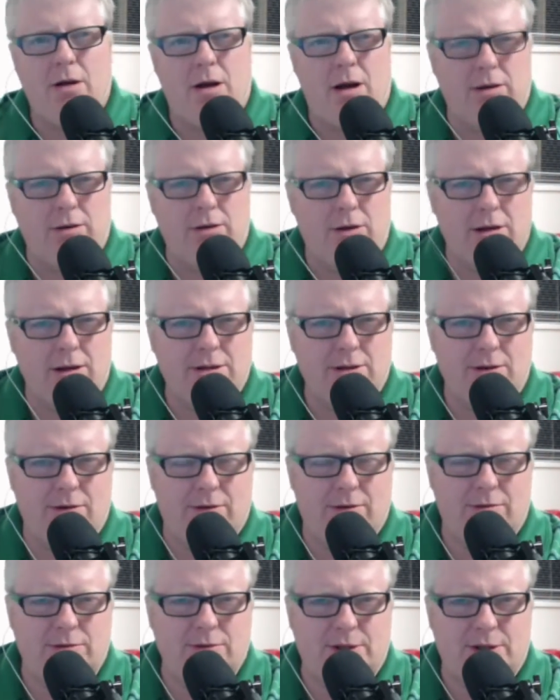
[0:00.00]
look, I was
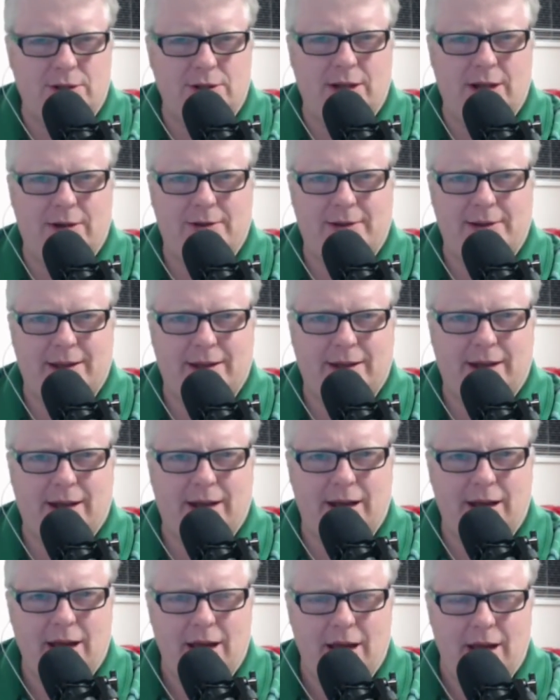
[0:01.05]
watching TV the other day,
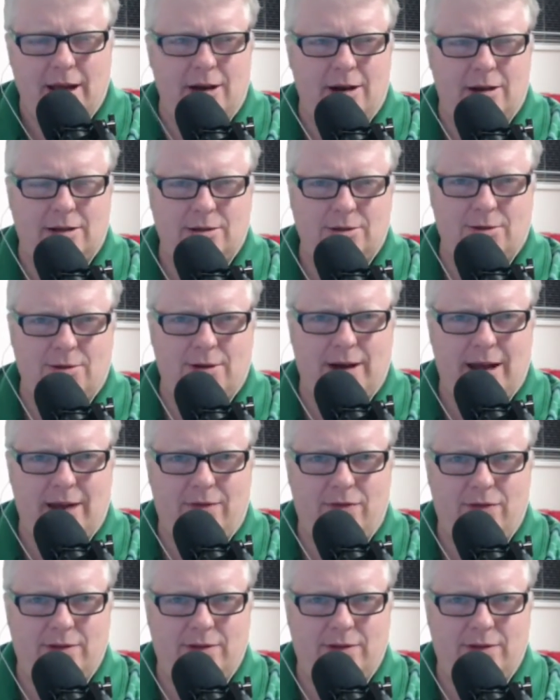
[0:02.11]
and I saw an ad for